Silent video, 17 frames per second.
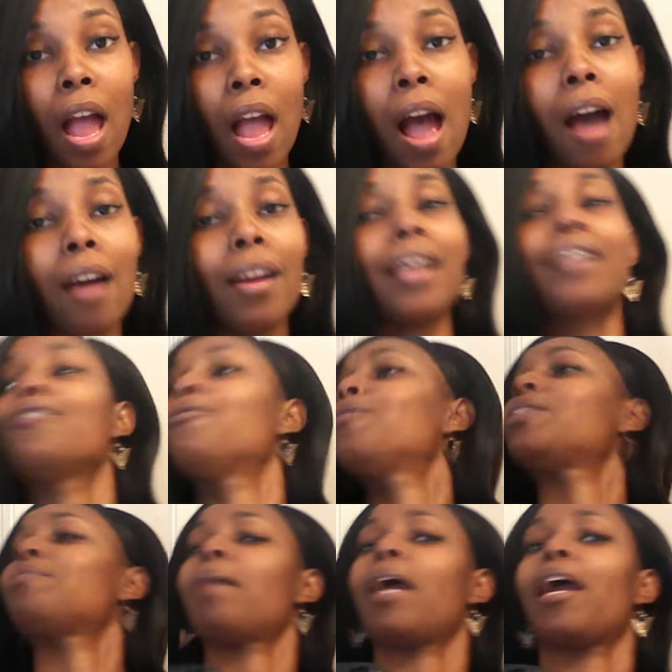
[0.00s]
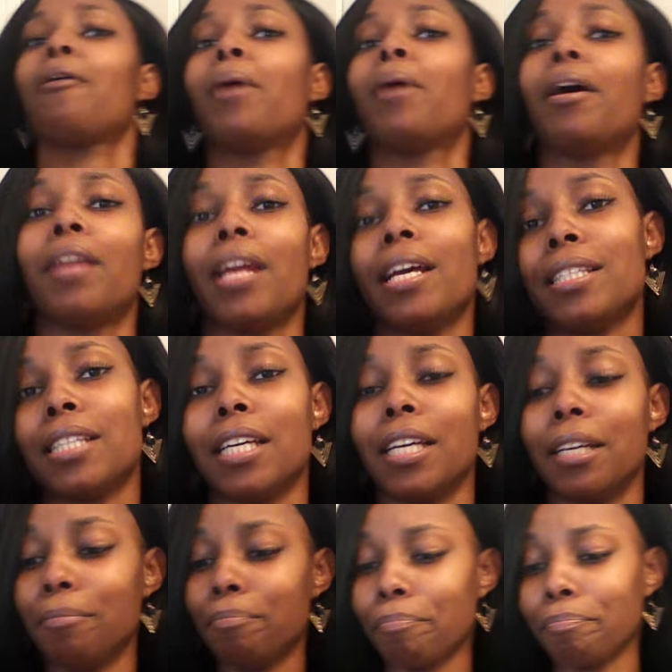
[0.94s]
All they do is marry well, that's
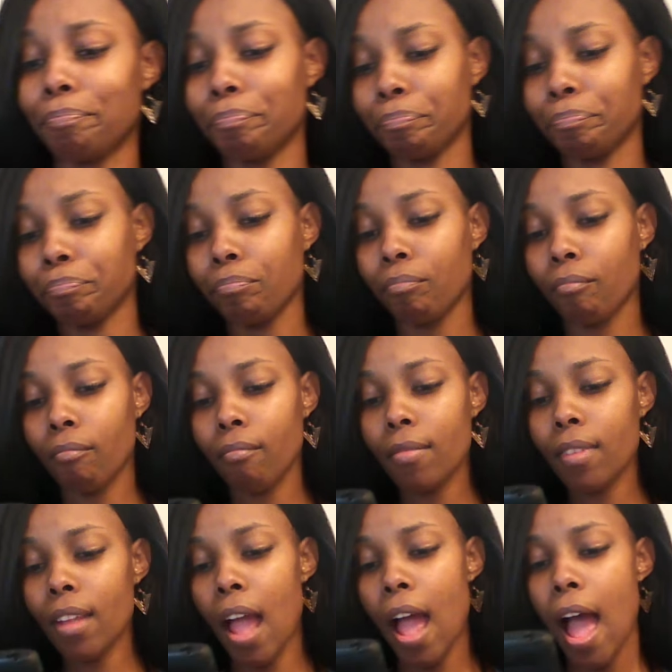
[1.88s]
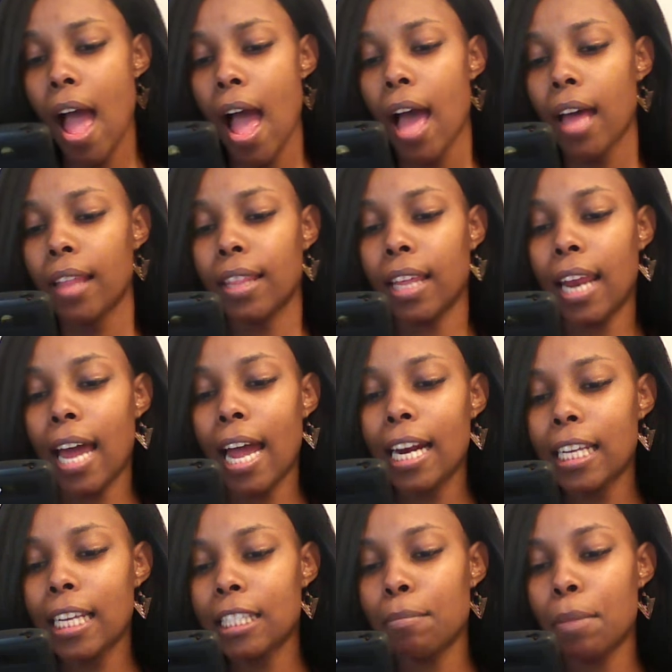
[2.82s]
it. The
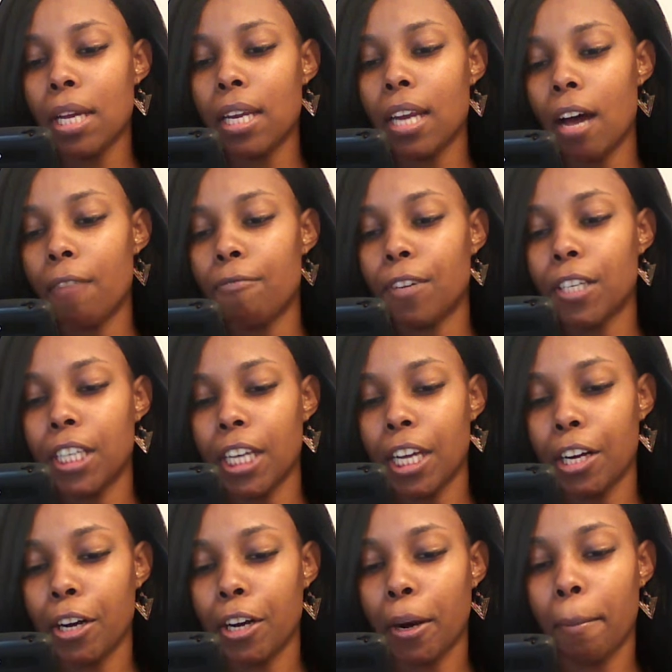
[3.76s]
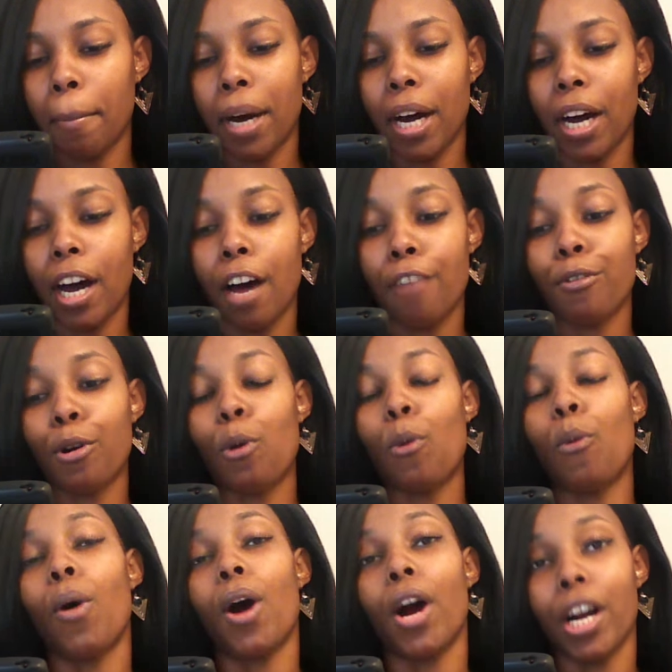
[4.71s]
ladies meet up for dinner, but of
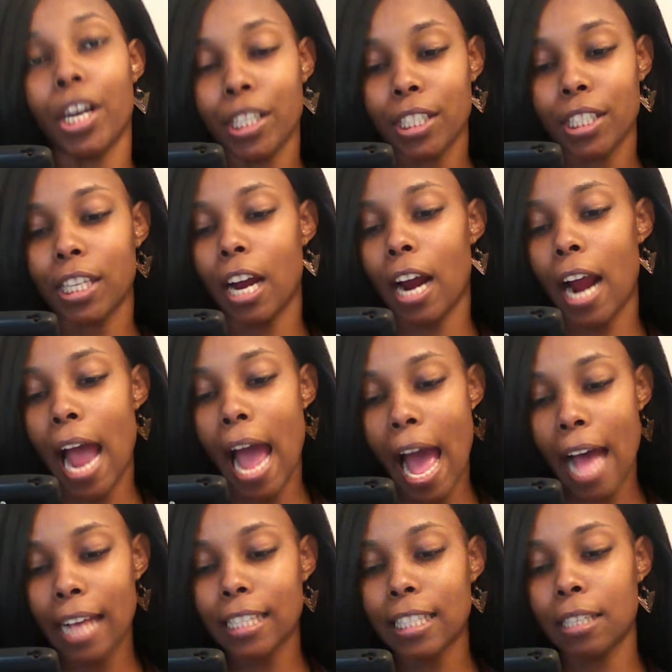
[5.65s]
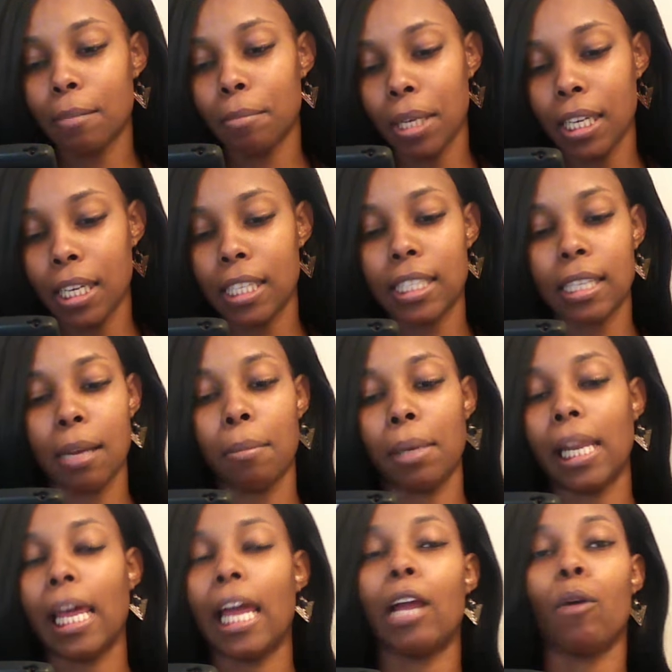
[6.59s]
course there has to be
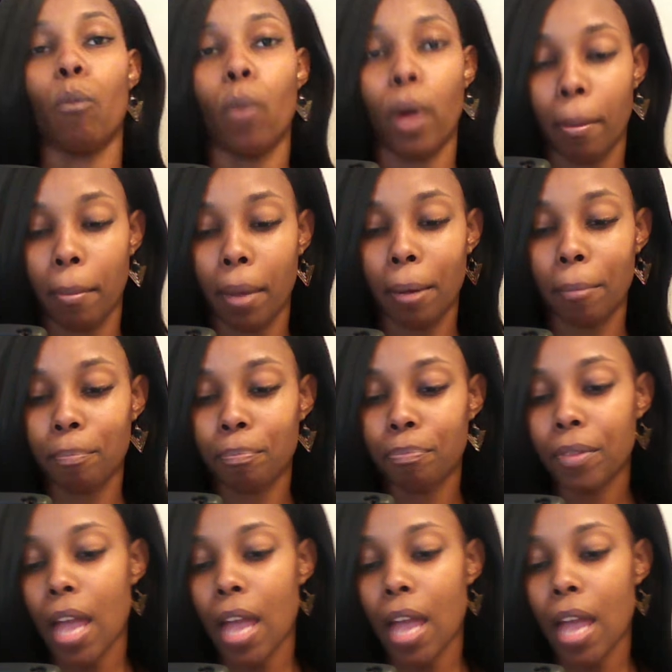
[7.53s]
some late women.